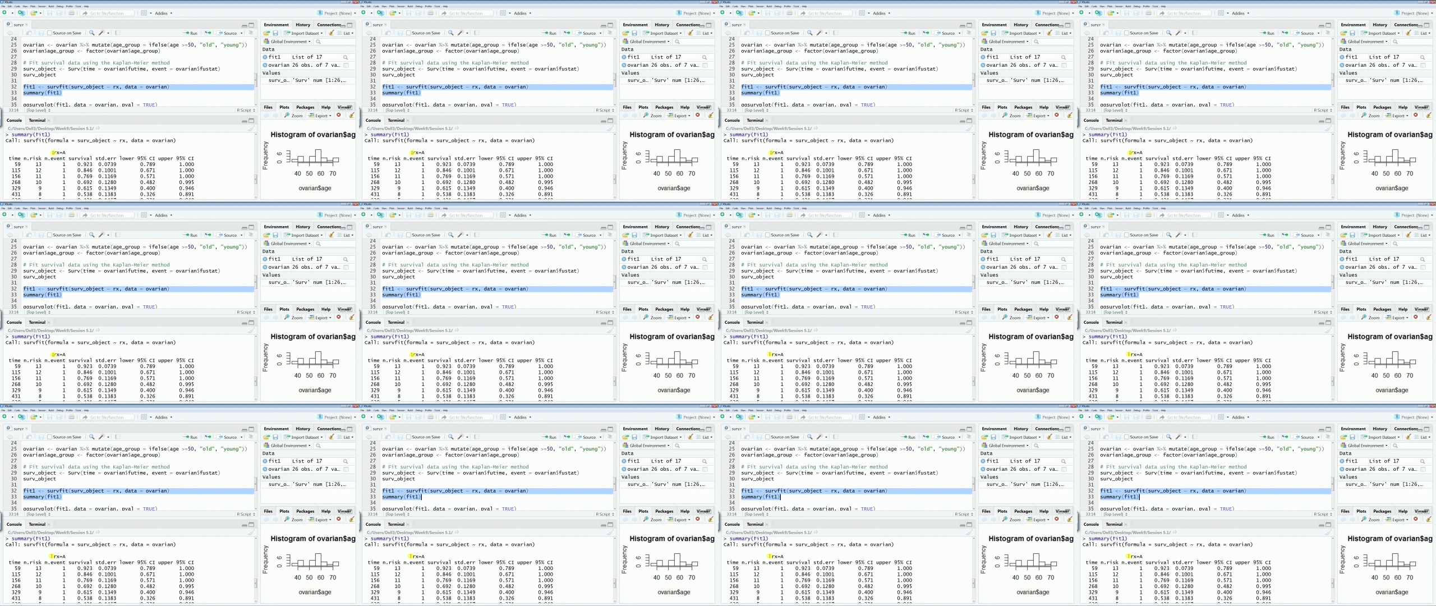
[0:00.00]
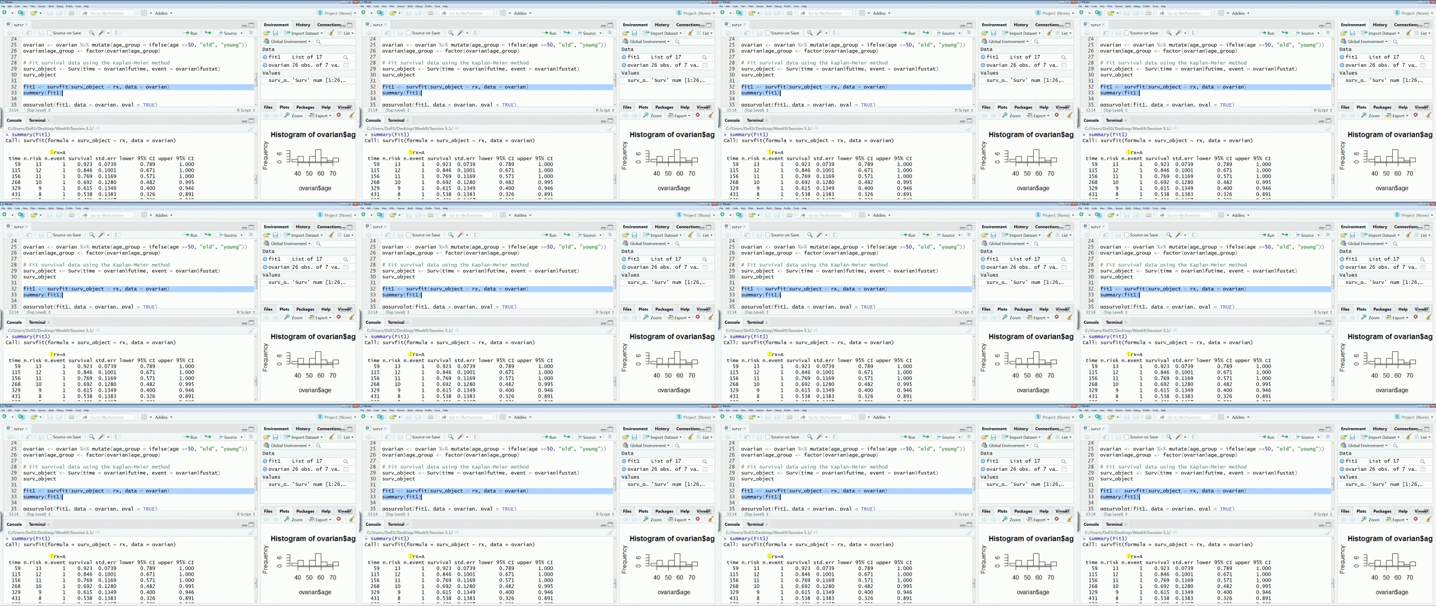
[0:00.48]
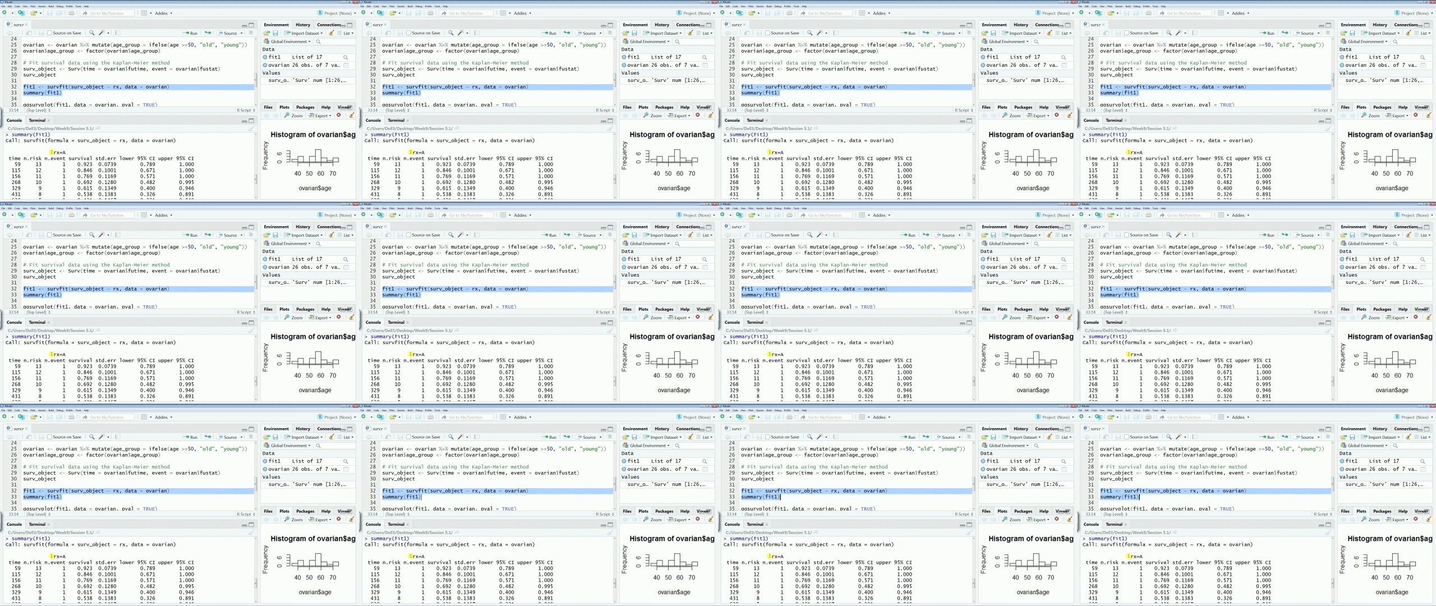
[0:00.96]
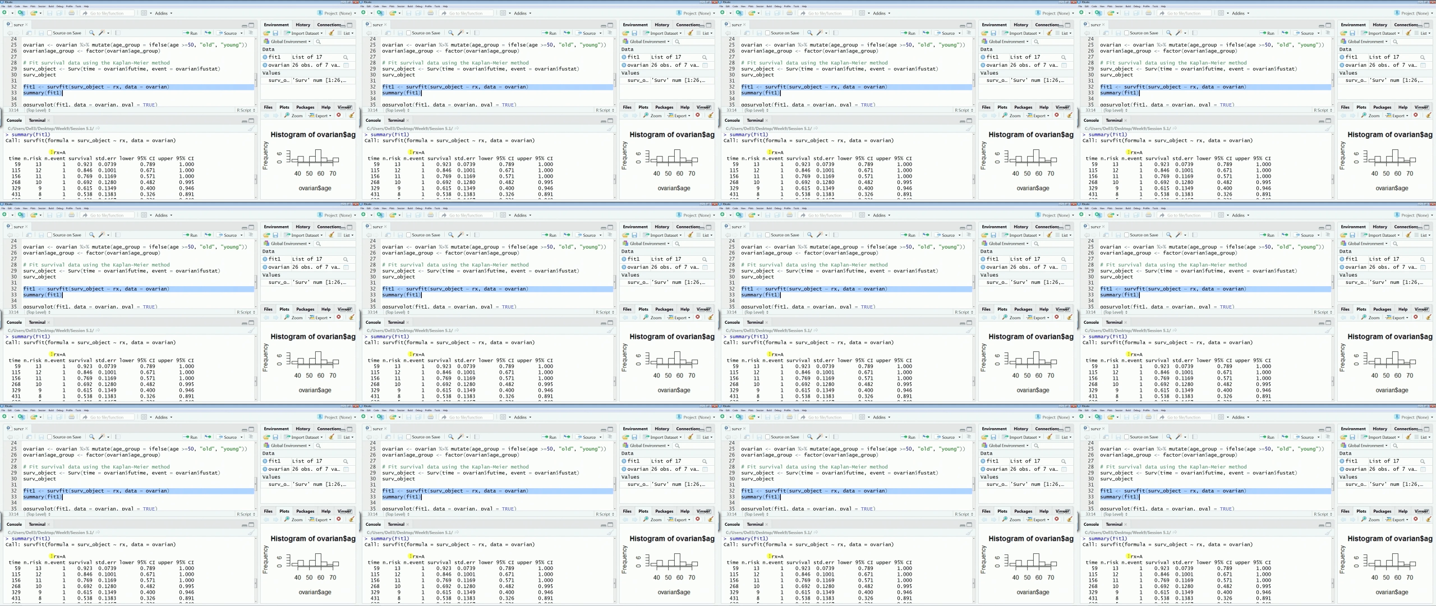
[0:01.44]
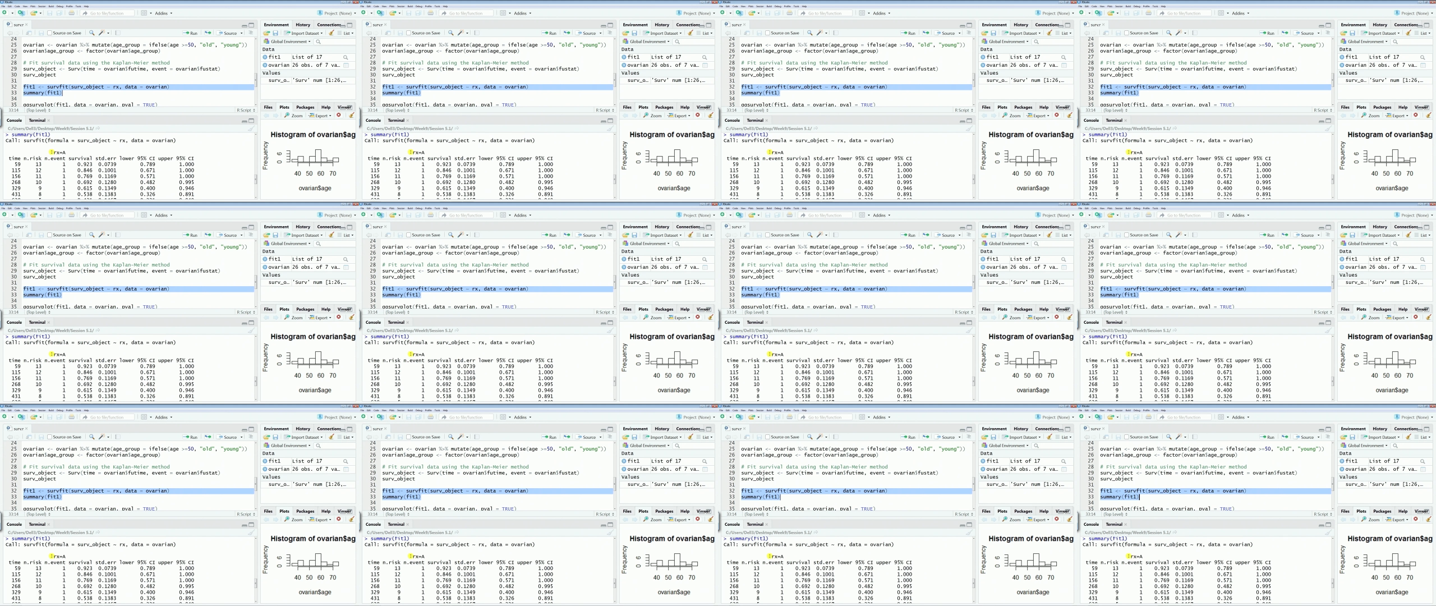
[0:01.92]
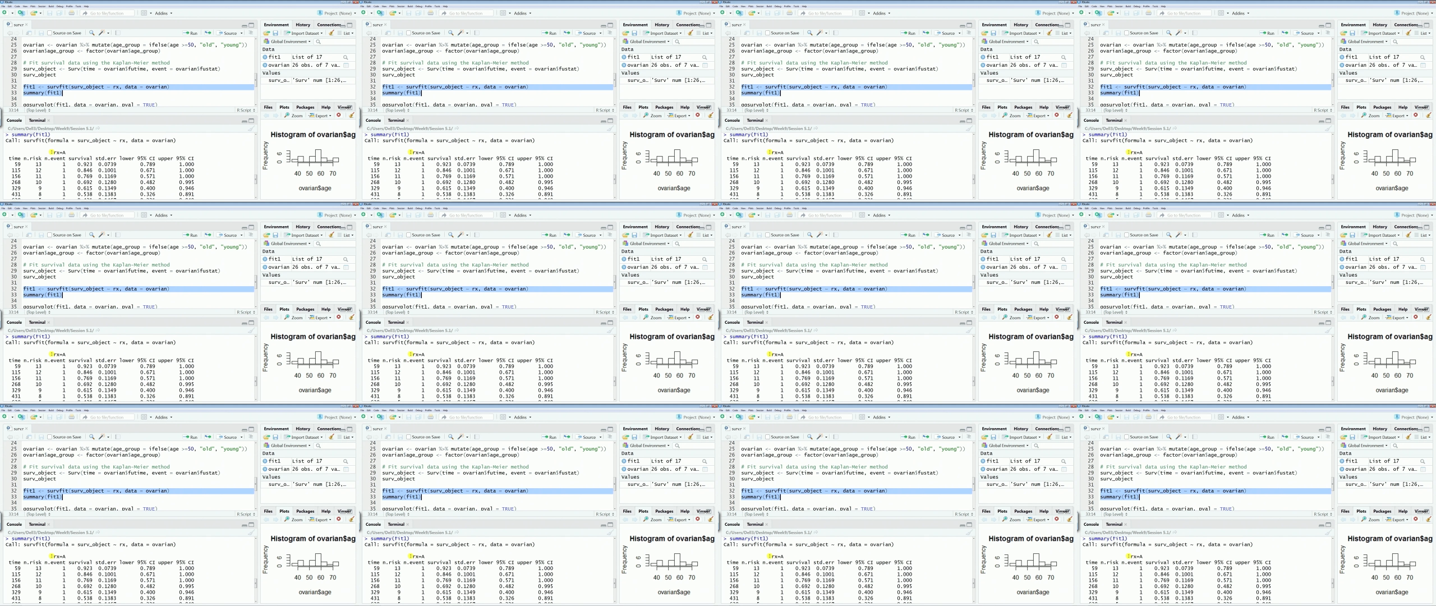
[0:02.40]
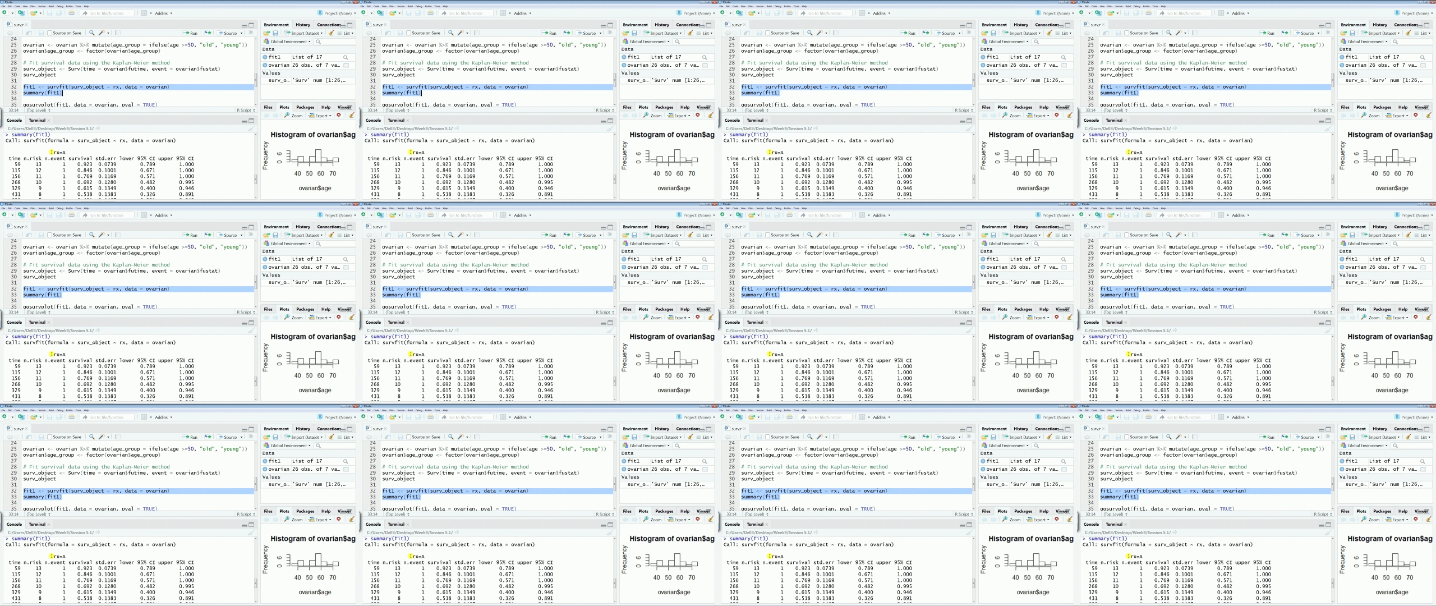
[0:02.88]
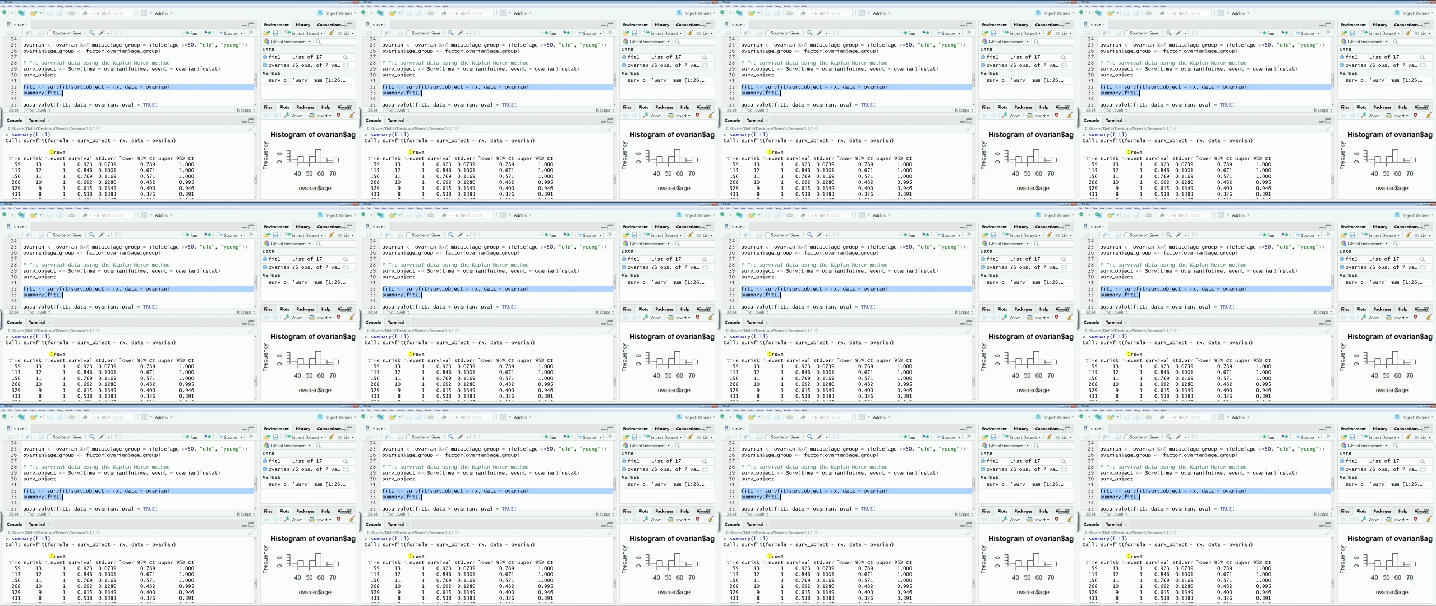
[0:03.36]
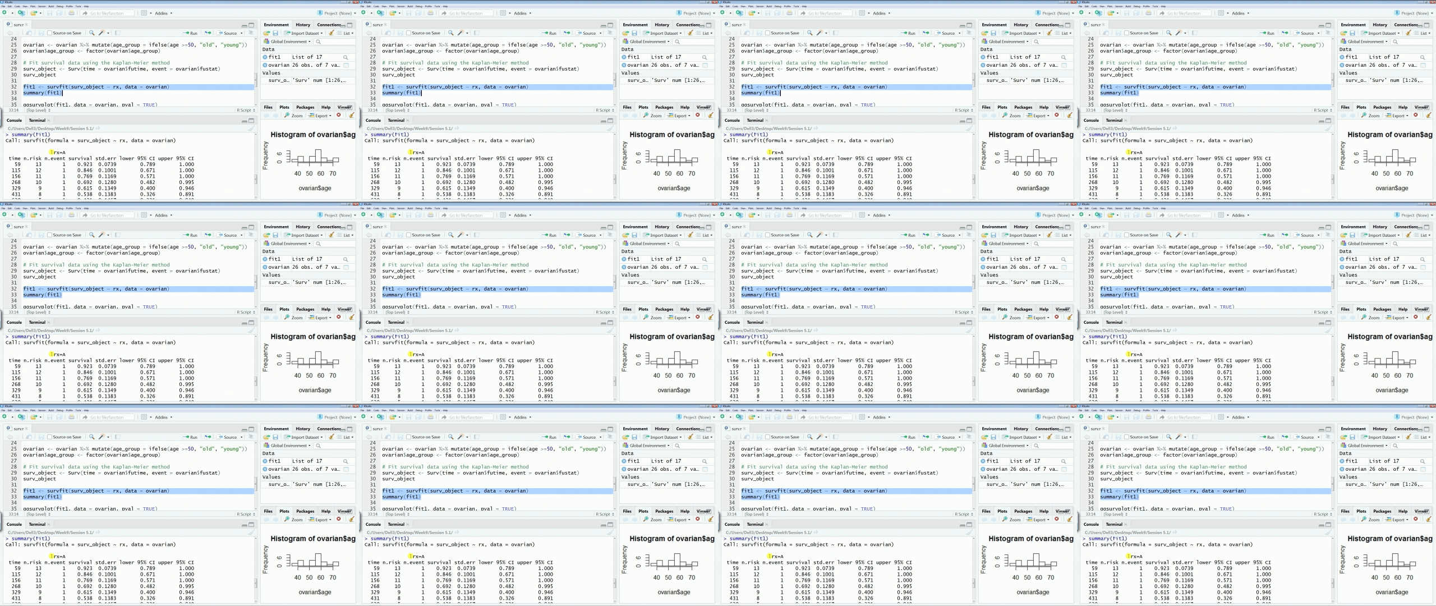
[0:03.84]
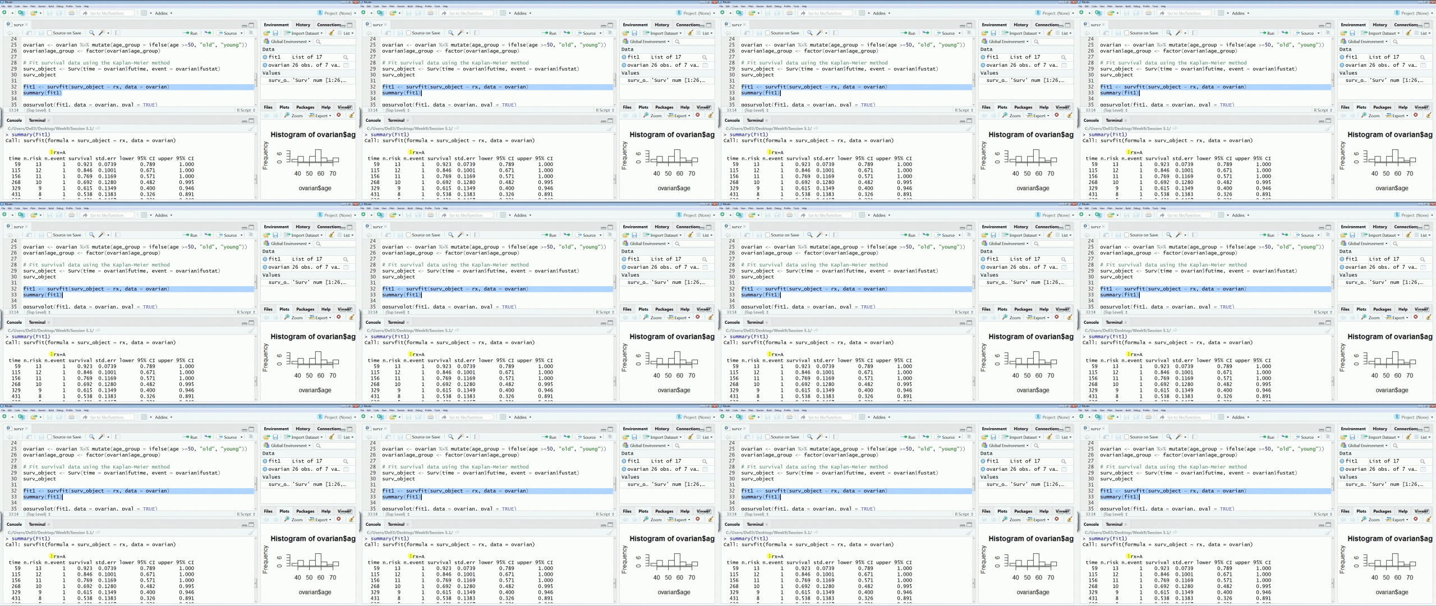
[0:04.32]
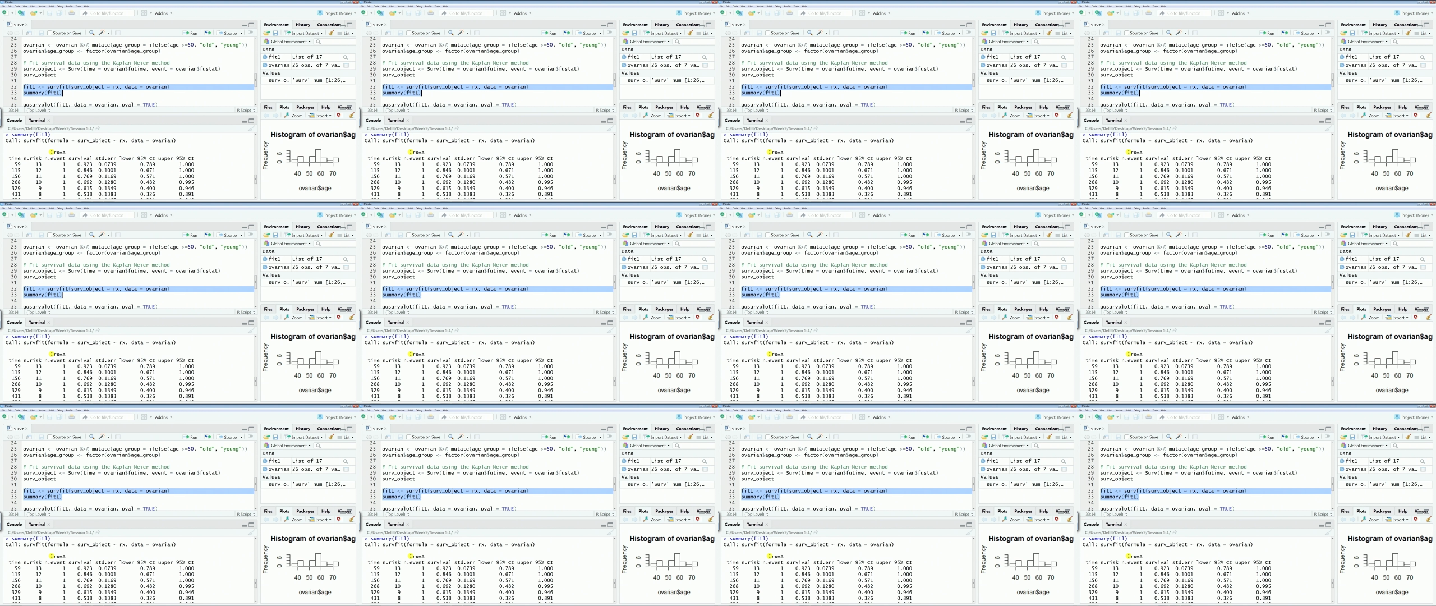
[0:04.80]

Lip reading: Nobody's mouth can be seen.